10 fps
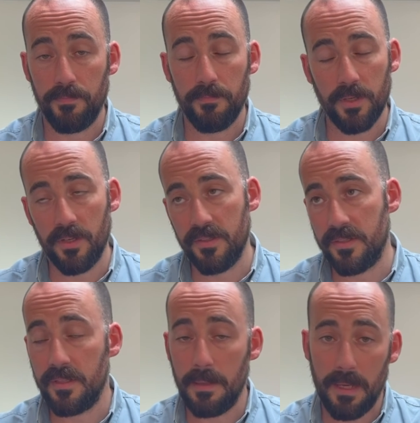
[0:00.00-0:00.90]

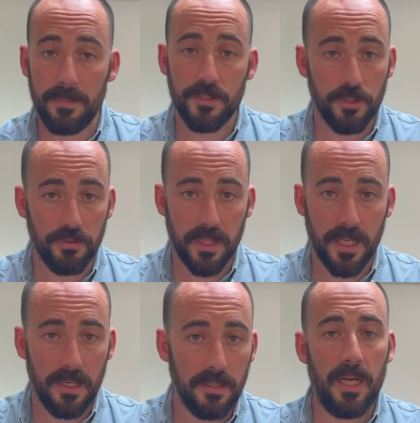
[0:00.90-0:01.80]
because there may be children
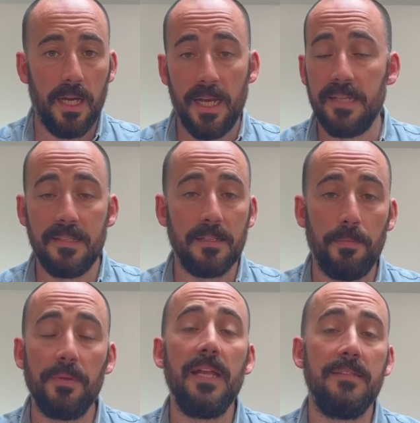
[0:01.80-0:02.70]
there, unless
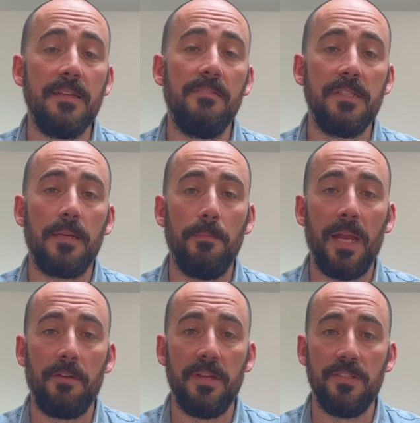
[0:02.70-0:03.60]
there is a
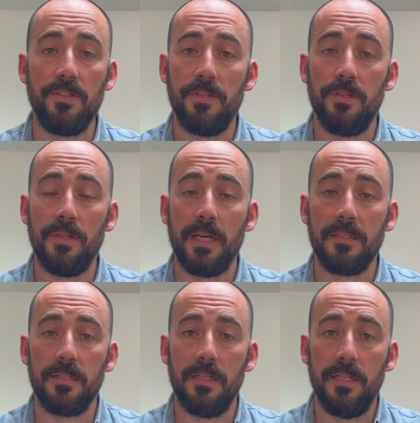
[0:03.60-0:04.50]
compelling reason to do that.